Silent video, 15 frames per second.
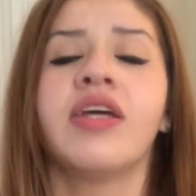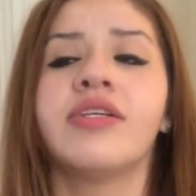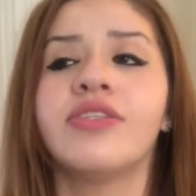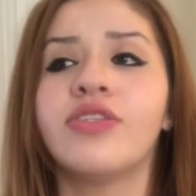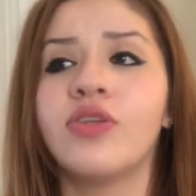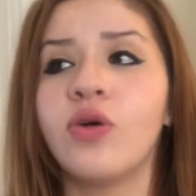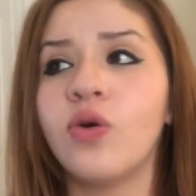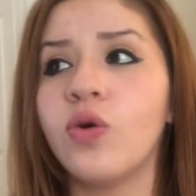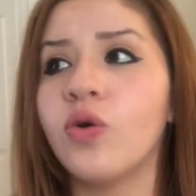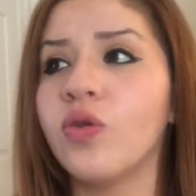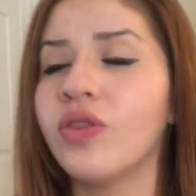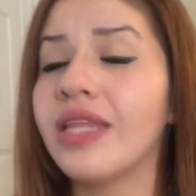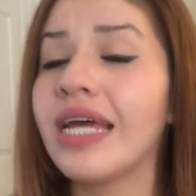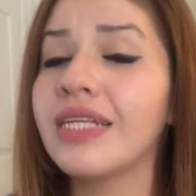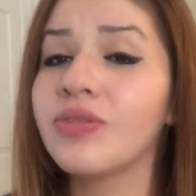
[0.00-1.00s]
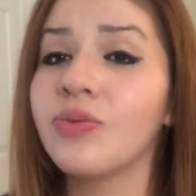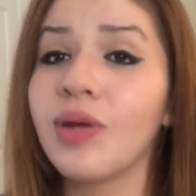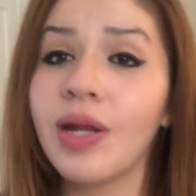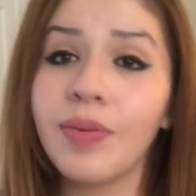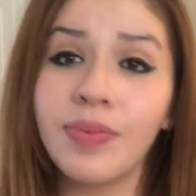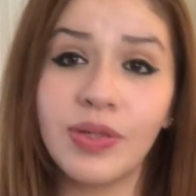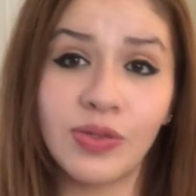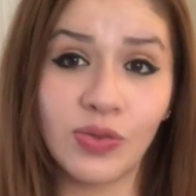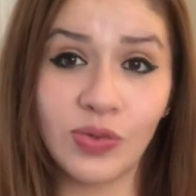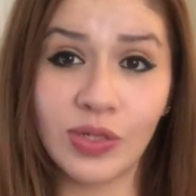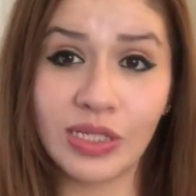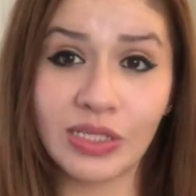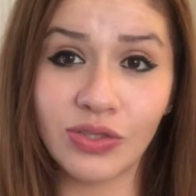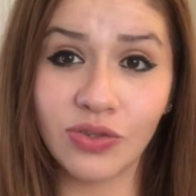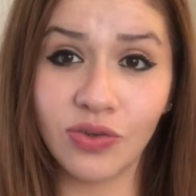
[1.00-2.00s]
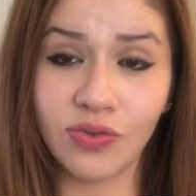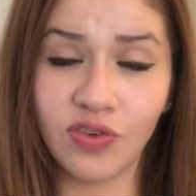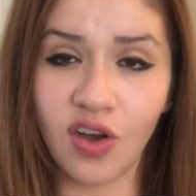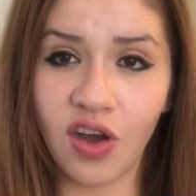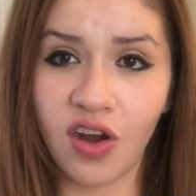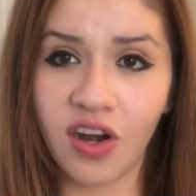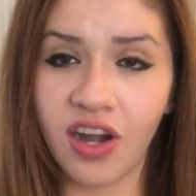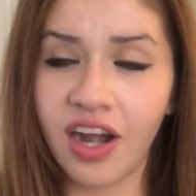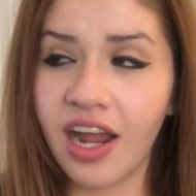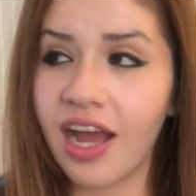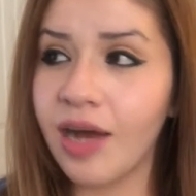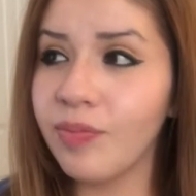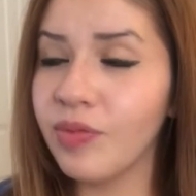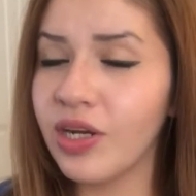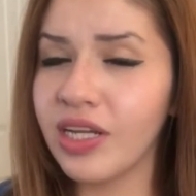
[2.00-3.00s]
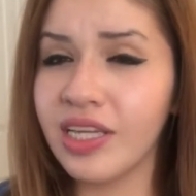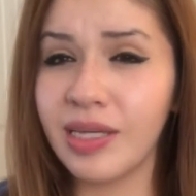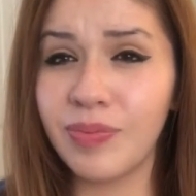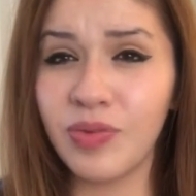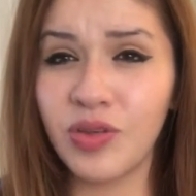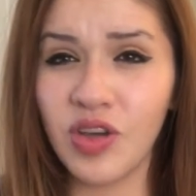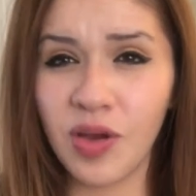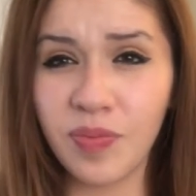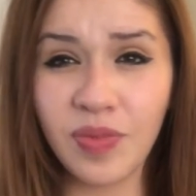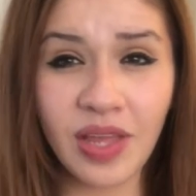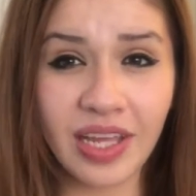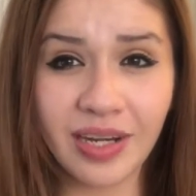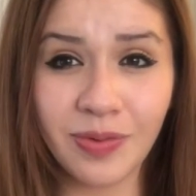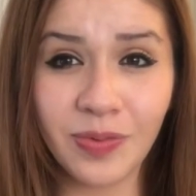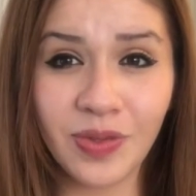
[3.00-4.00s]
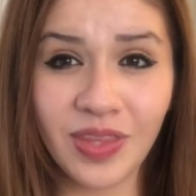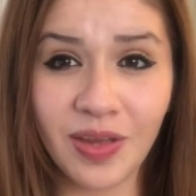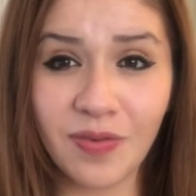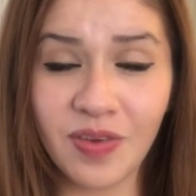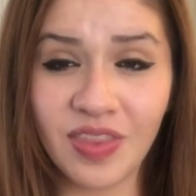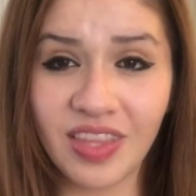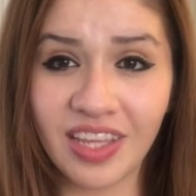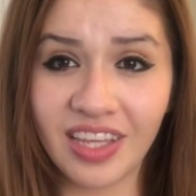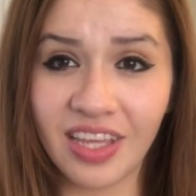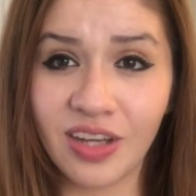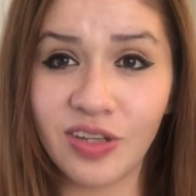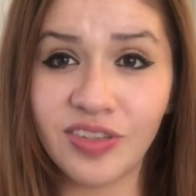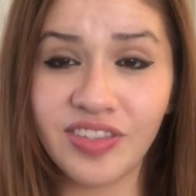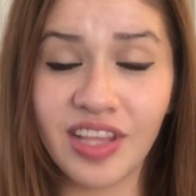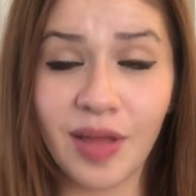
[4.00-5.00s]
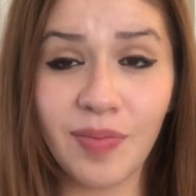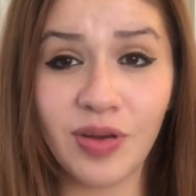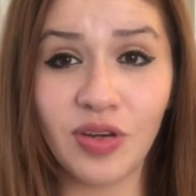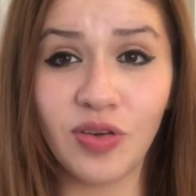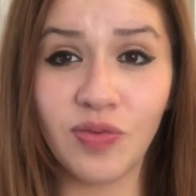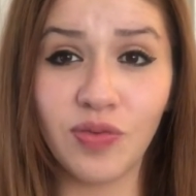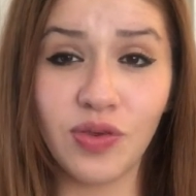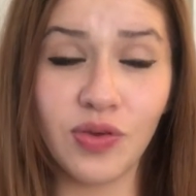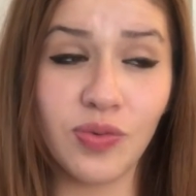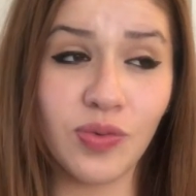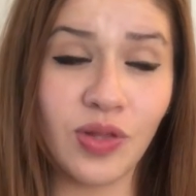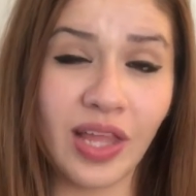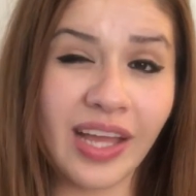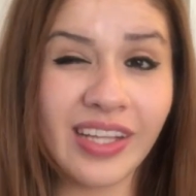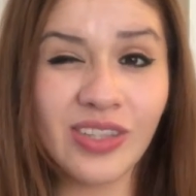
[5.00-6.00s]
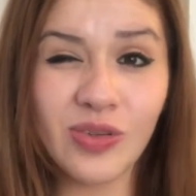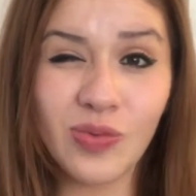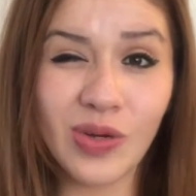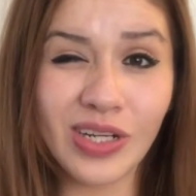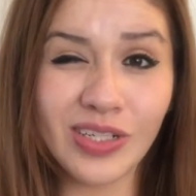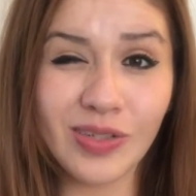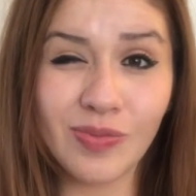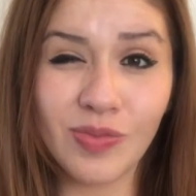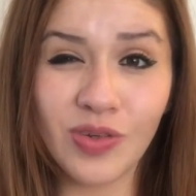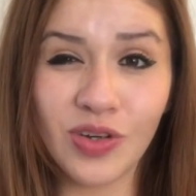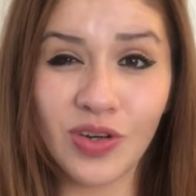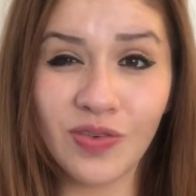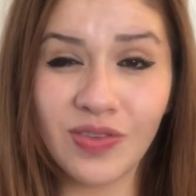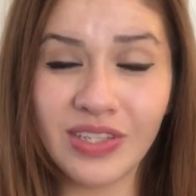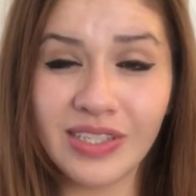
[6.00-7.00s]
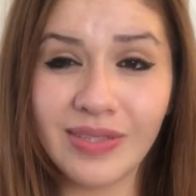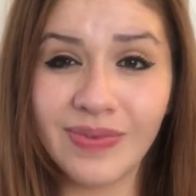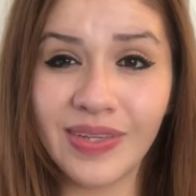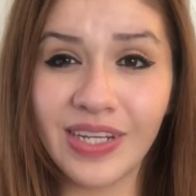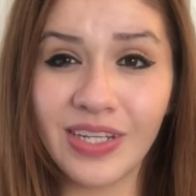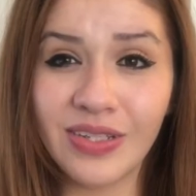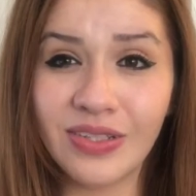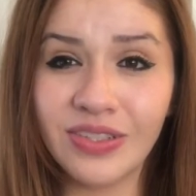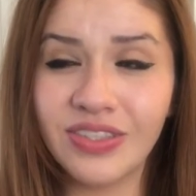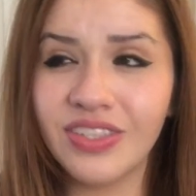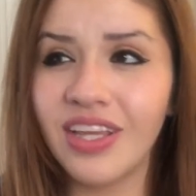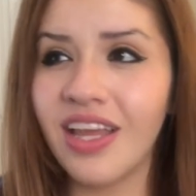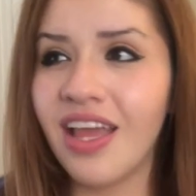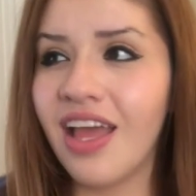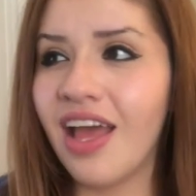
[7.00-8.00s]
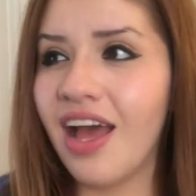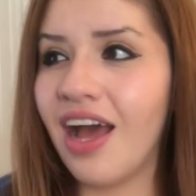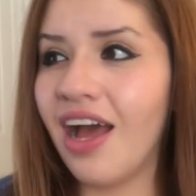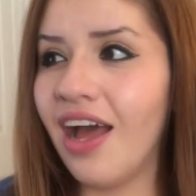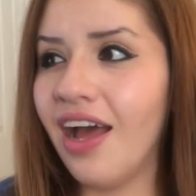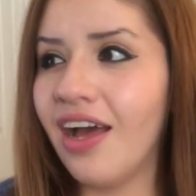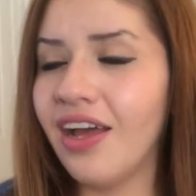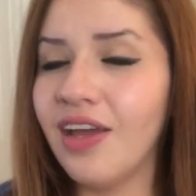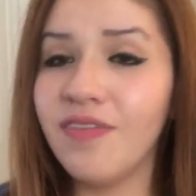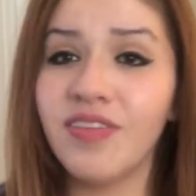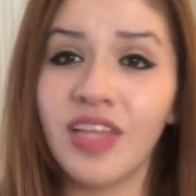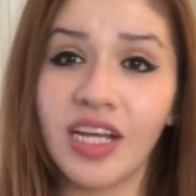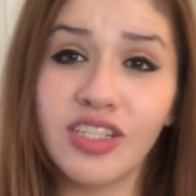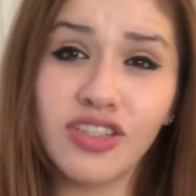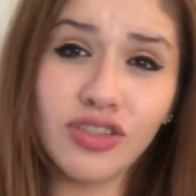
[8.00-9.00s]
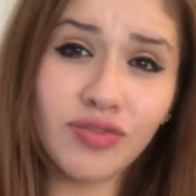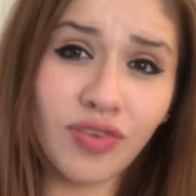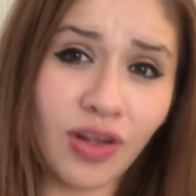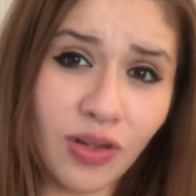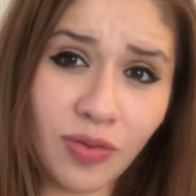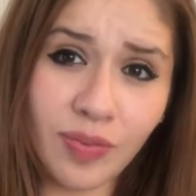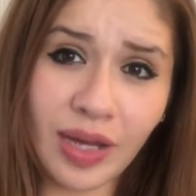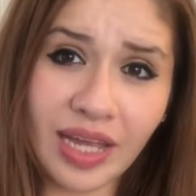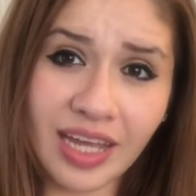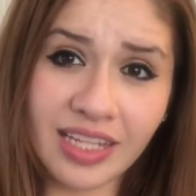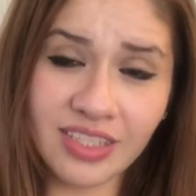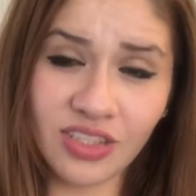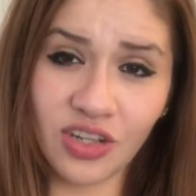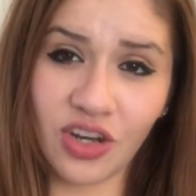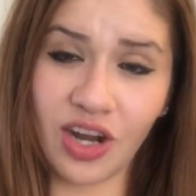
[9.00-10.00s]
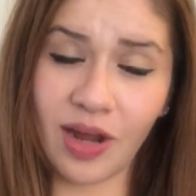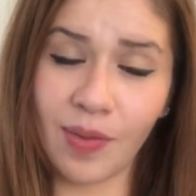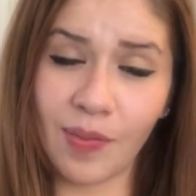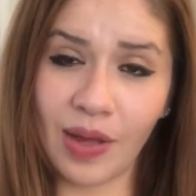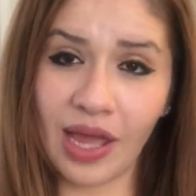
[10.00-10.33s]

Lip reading: So that's what I've been doing so far. I'm gonna keep you updated with everything else. Let me know if you would like to watch more of these videos. If not, just follow my Instagram.